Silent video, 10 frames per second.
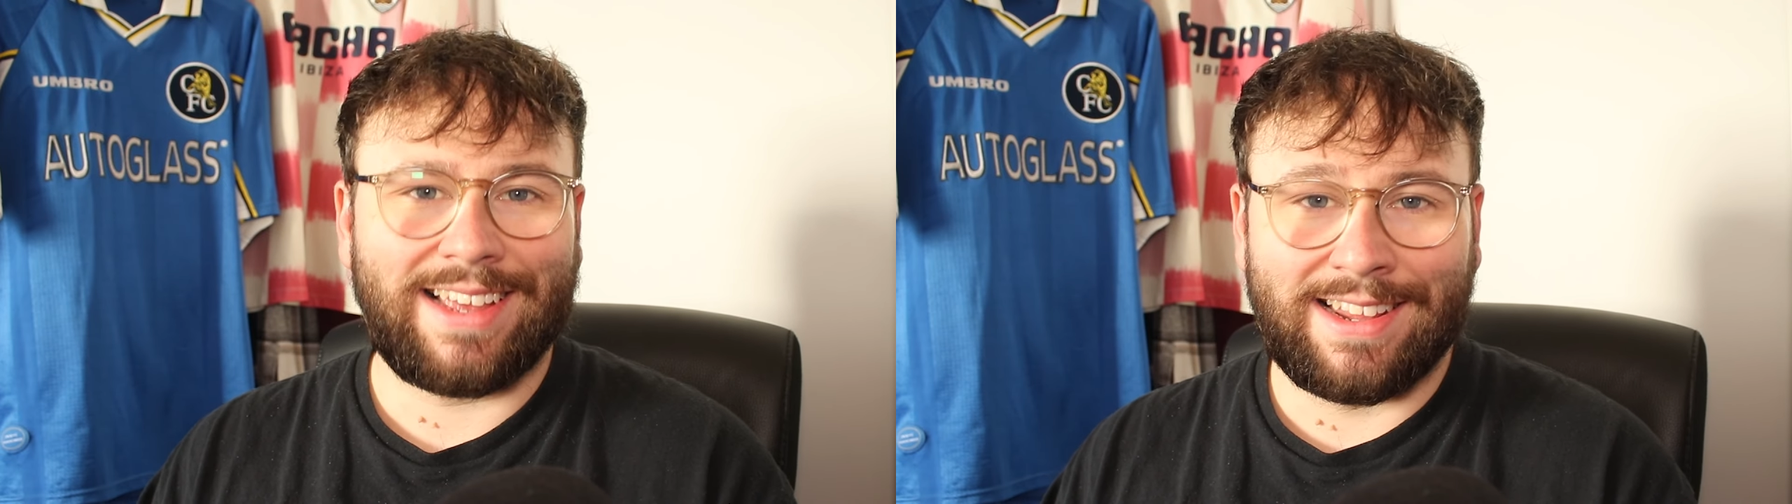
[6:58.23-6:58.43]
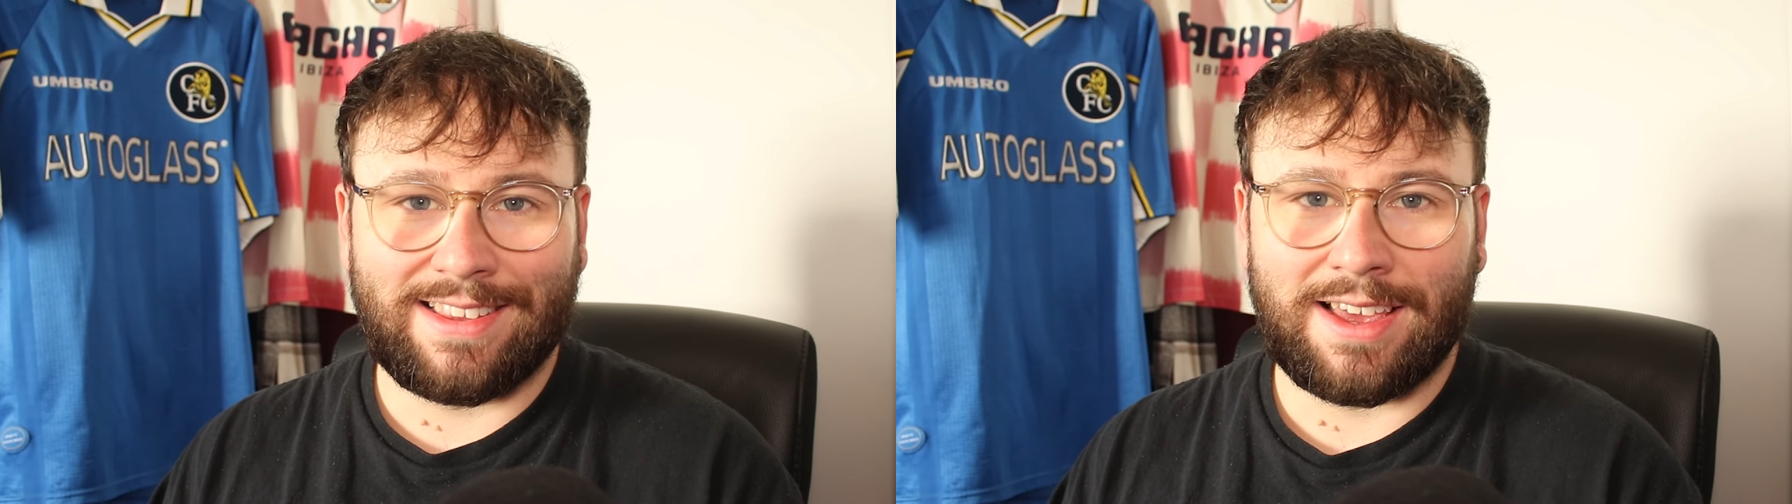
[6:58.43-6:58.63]

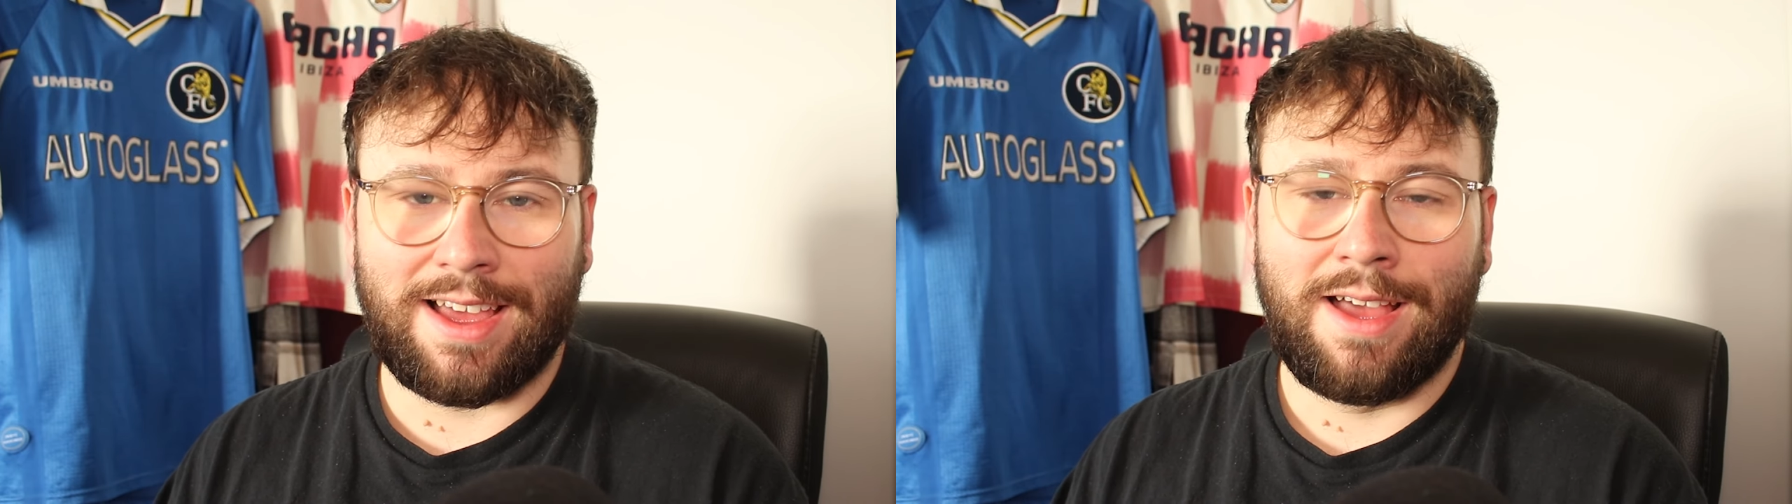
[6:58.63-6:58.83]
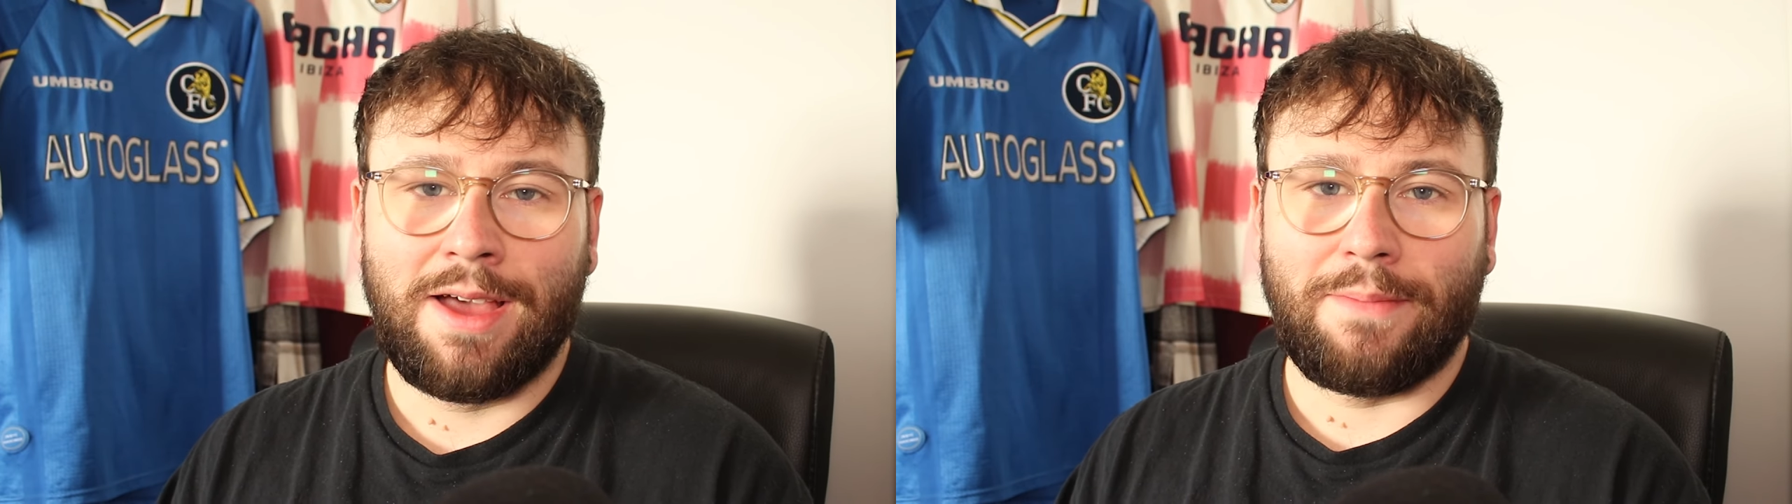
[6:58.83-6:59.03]

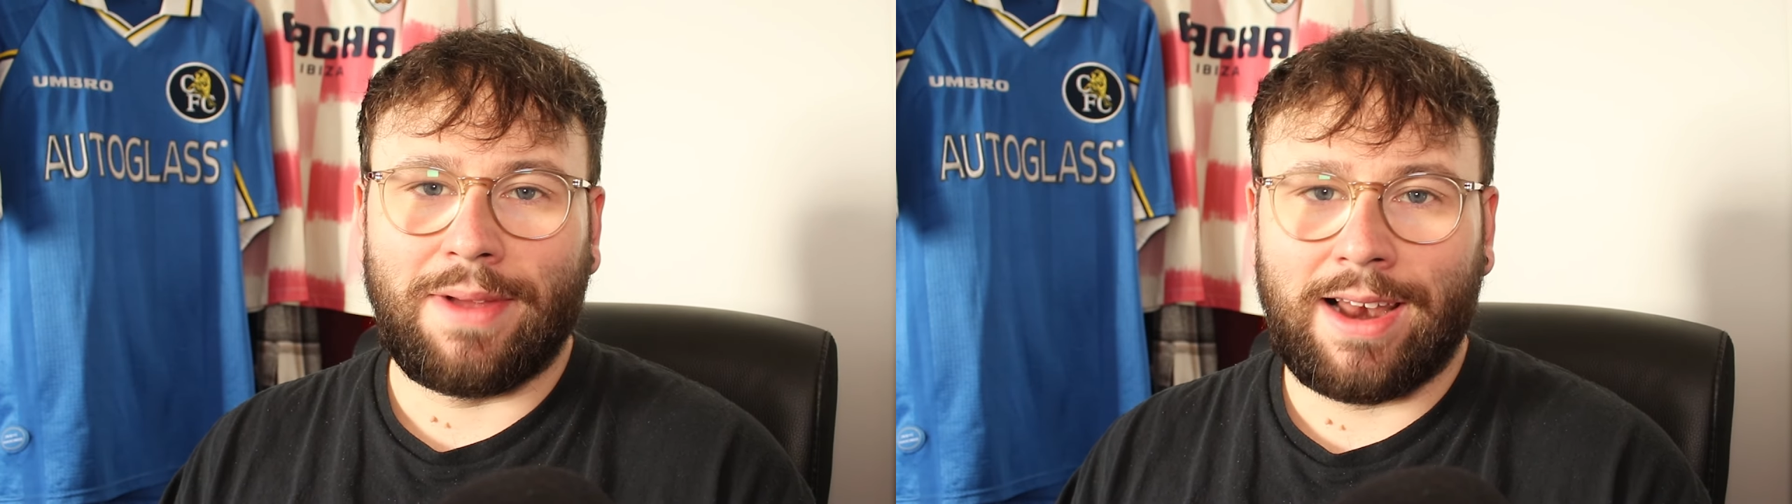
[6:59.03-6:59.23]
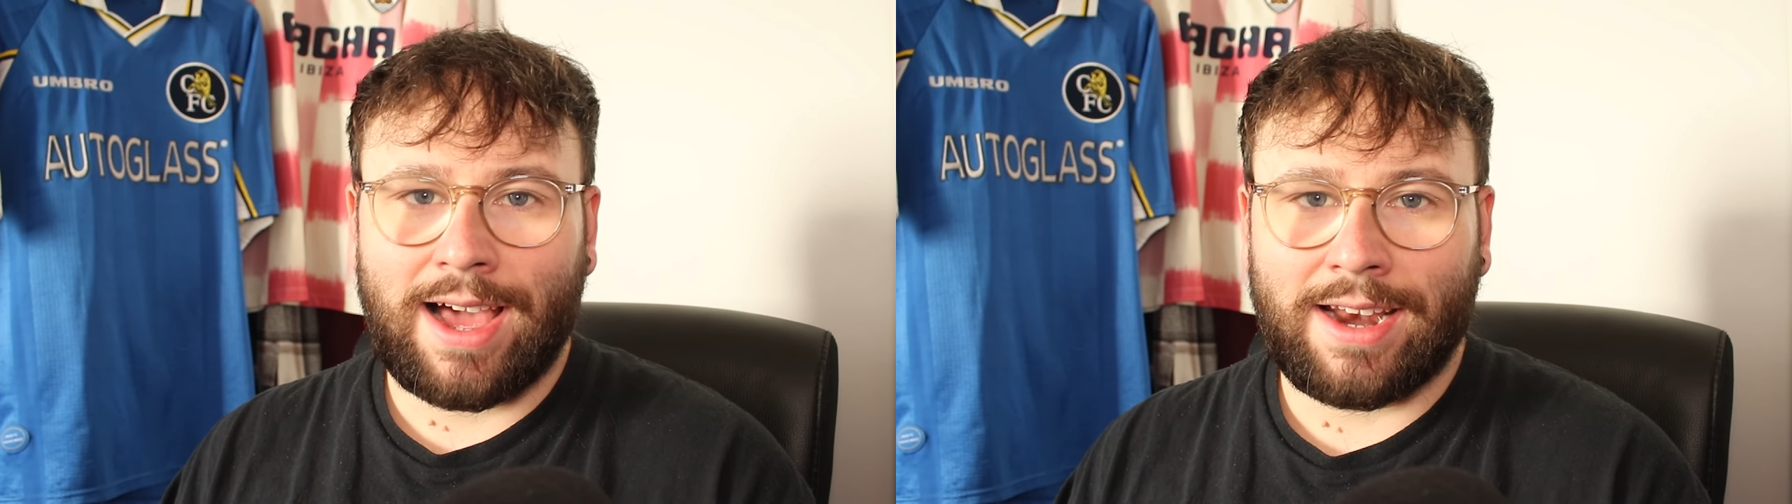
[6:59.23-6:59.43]
Inter
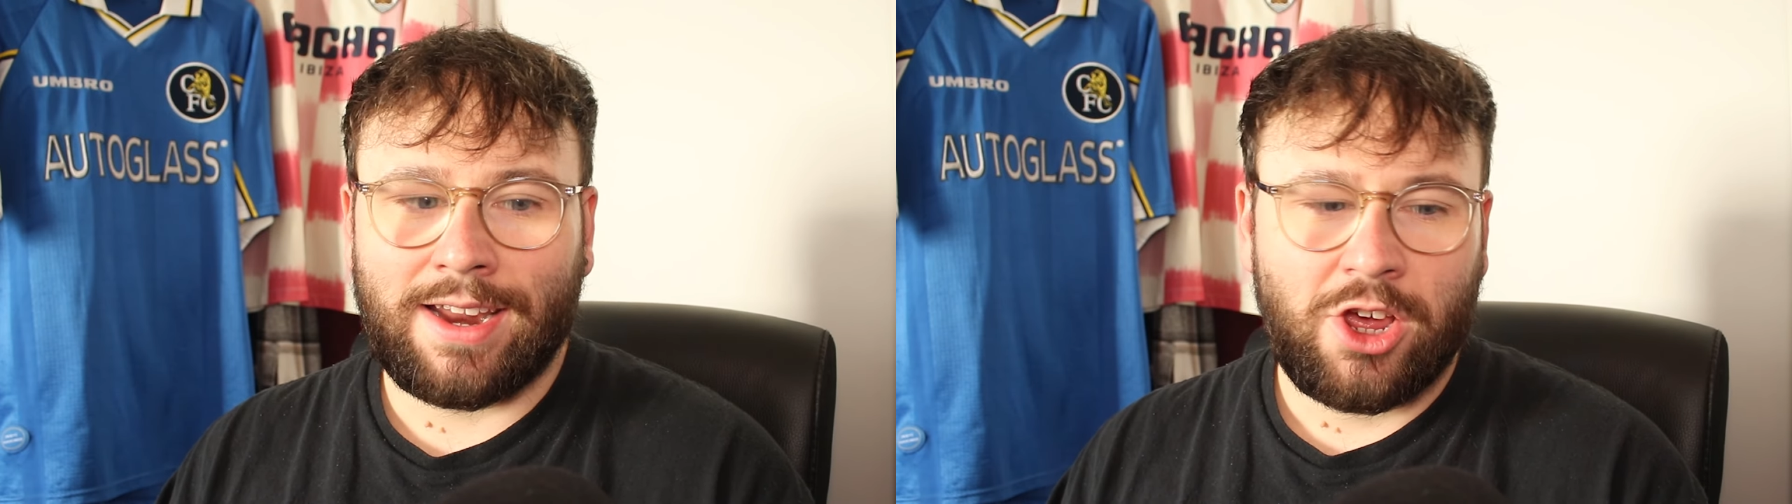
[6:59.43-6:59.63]
Milan,